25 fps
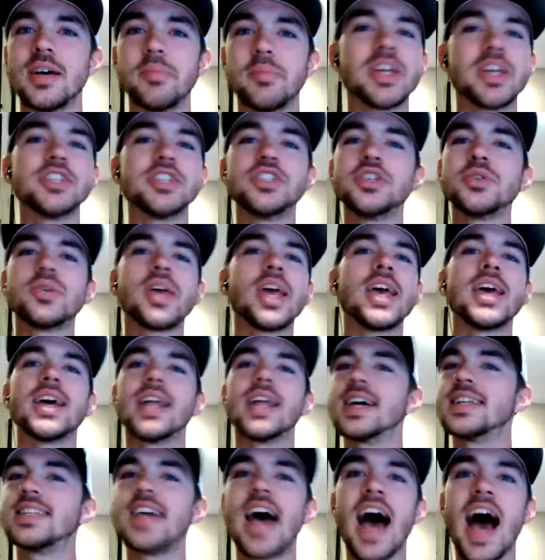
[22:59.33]
because you
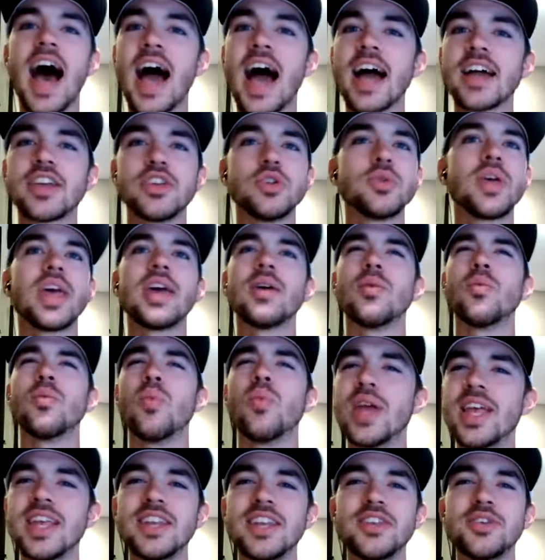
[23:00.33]
can't attack, you can't
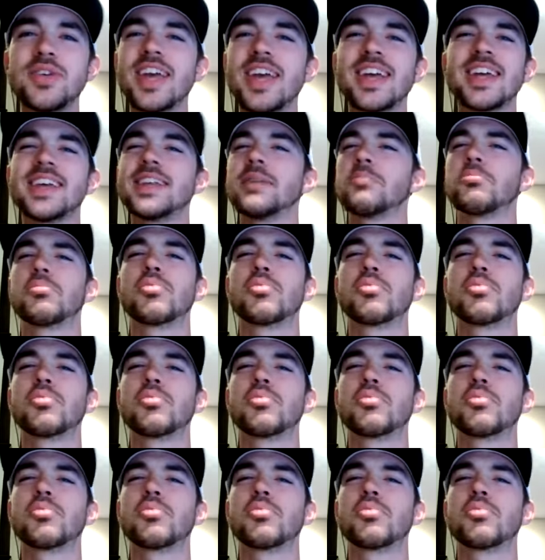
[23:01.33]
win, you can't get in a